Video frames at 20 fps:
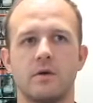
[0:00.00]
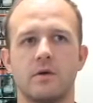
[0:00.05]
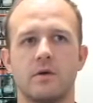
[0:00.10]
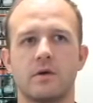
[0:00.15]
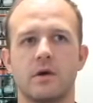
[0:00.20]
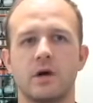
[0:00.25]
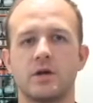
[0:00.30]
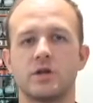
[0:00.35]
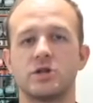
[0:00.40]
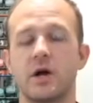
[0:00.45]

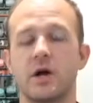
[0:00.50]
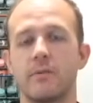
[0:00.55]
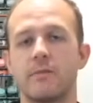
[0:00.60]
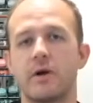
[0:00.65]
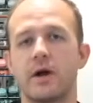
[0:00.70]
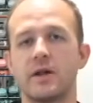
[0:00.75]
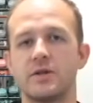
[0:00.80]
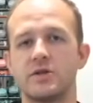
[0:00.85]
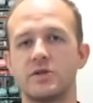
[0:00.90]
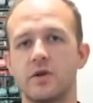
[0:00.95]
Sean
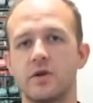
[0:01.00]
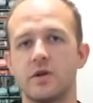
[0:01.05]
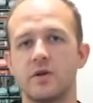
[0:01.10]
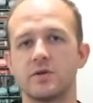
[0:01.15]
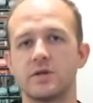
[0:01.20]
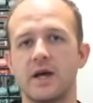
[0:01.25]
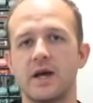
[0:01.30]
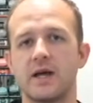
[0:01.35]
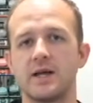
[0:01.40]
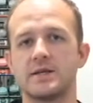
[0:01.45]
Bradley Studios
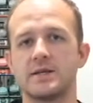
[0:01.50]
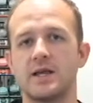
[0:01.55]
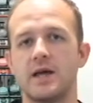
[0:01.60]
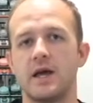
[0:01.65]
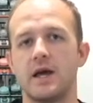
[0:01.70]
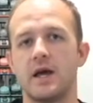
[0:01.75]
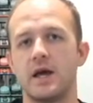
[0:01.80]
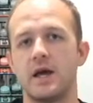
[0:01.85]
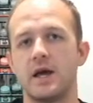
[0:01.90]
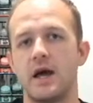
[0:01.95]
has
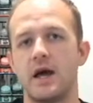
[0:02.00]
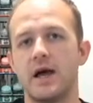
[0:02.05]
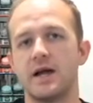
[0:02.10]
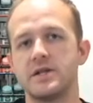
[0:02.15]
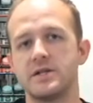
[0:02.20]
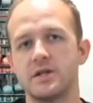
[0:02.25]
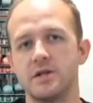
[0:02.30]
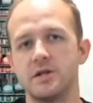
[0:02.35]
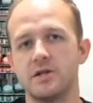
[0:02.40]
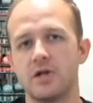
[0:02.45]
a
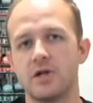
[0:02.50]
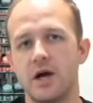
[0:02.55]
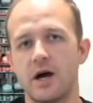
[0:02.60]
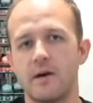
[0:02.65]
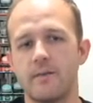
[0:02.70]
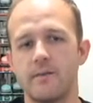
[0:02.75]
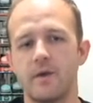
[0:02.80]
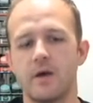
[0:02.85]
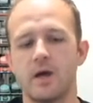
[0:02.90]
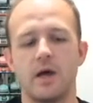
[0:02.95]
Etsy shop,
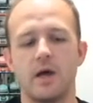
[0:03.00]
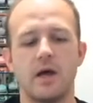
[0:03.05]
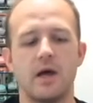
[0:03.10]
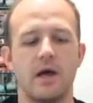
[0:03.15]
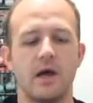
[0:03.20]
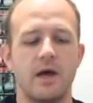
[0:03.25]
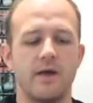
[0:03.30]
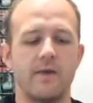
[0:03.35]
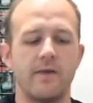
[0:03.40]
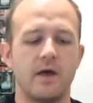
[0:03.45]

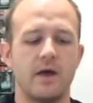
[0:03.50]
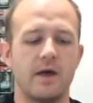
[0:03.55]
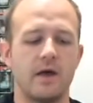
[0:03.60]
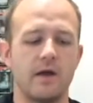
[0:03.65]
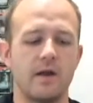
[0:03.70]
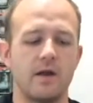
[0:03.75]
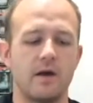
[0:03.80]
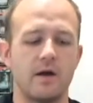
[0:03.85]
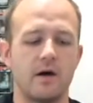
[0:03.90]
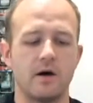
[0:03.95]
and
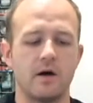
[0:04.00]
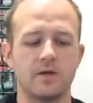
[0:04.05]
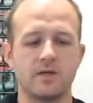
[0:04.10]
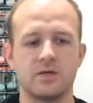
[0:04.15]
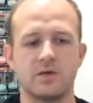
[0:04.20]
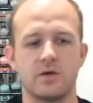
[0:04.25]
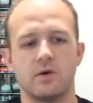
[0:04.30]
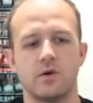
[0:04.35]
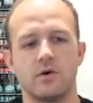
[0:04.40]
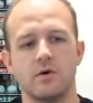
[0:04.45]
then
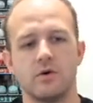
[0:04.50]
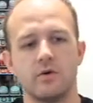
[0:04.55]
also